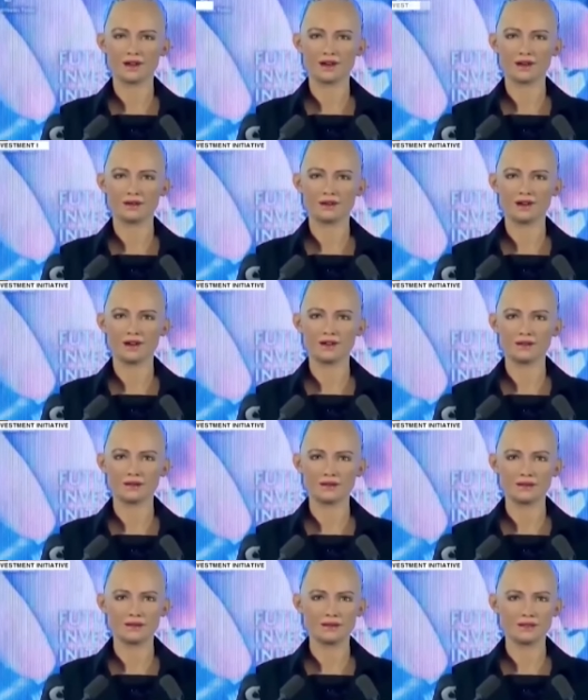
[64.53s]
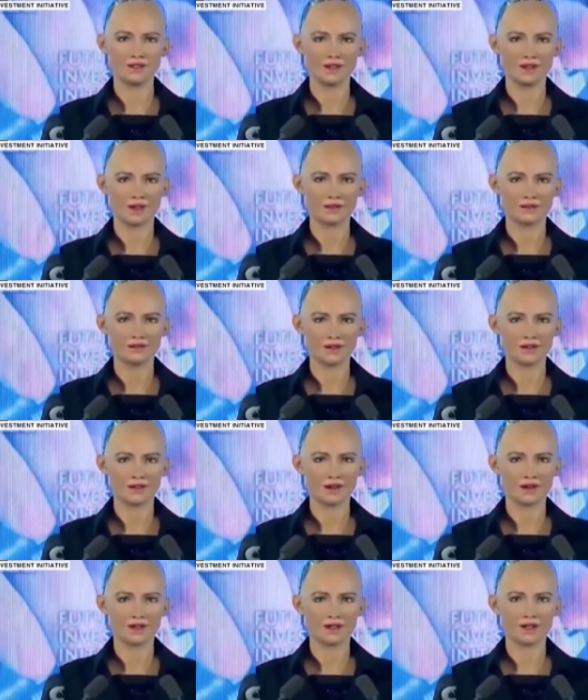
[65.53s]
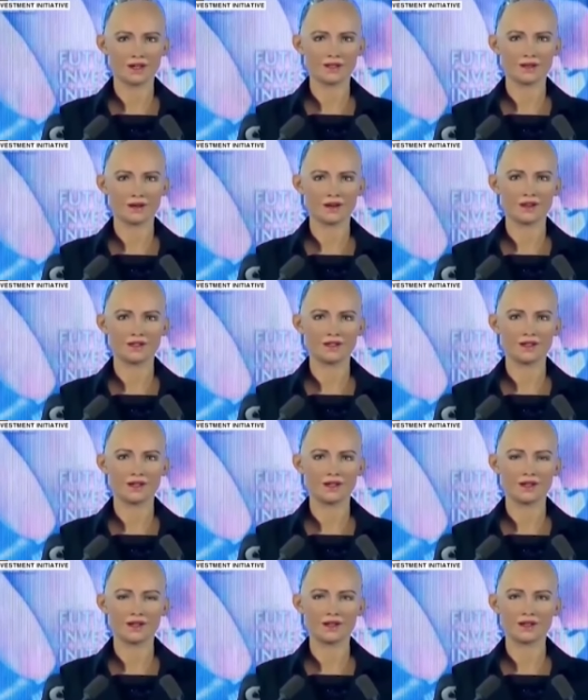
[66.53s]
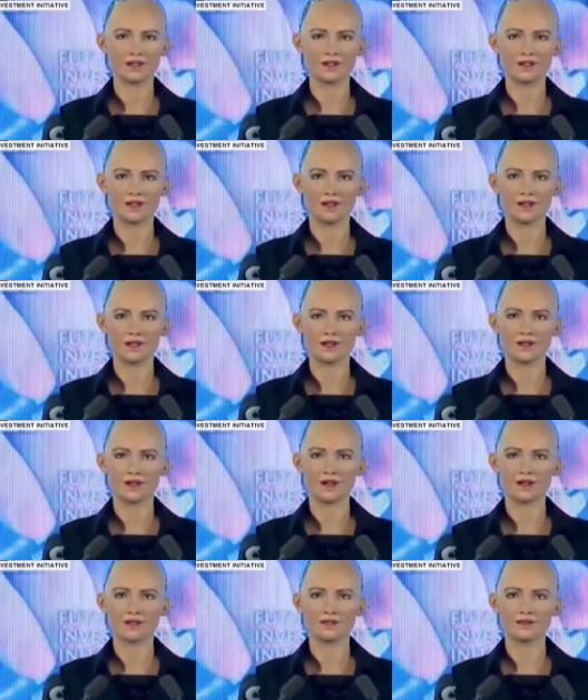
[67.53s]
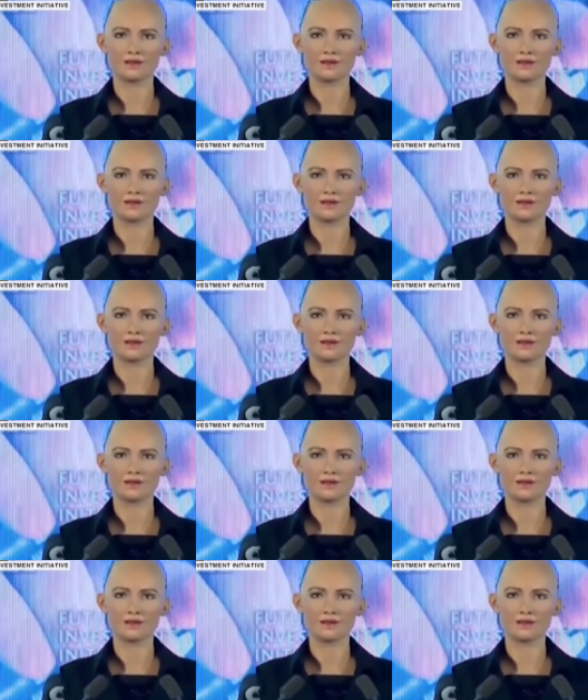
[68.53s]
but in 2017, Saudi Arabia made her a citizen, which is even